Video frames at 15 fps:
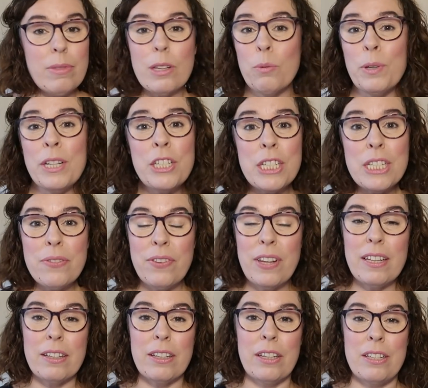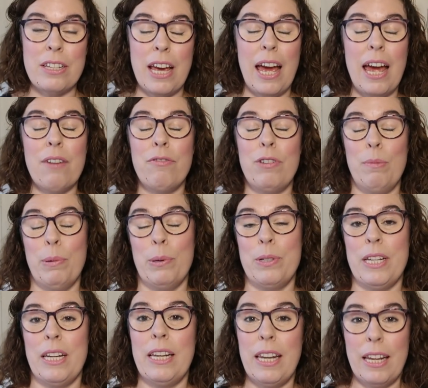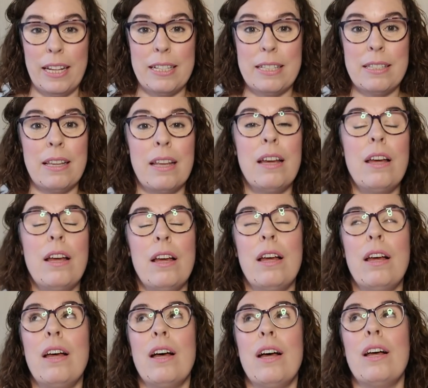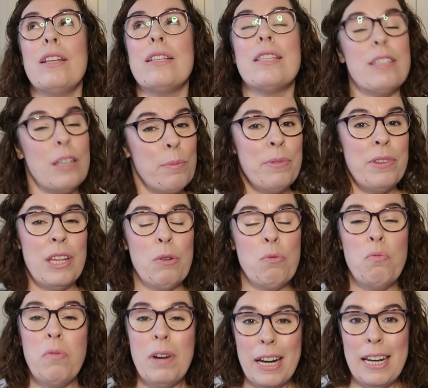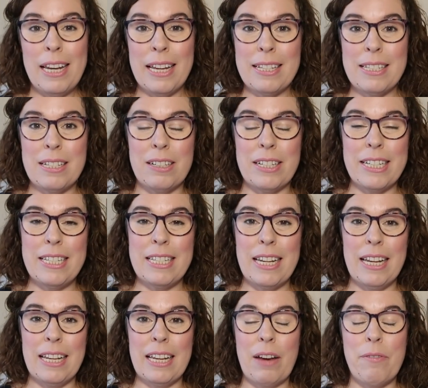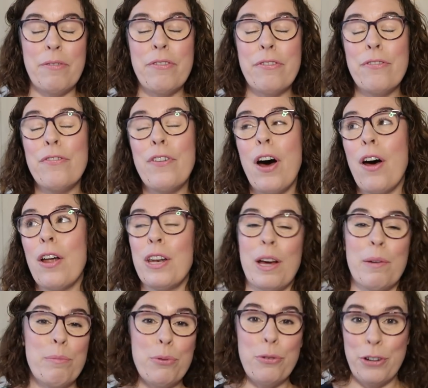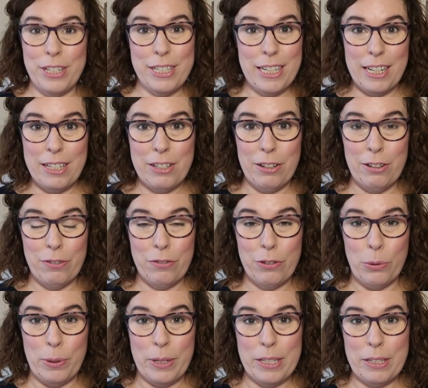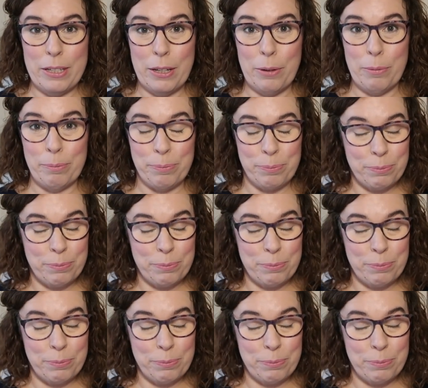We just figured everybody needs something really exciting and fun and pretty to look forward to.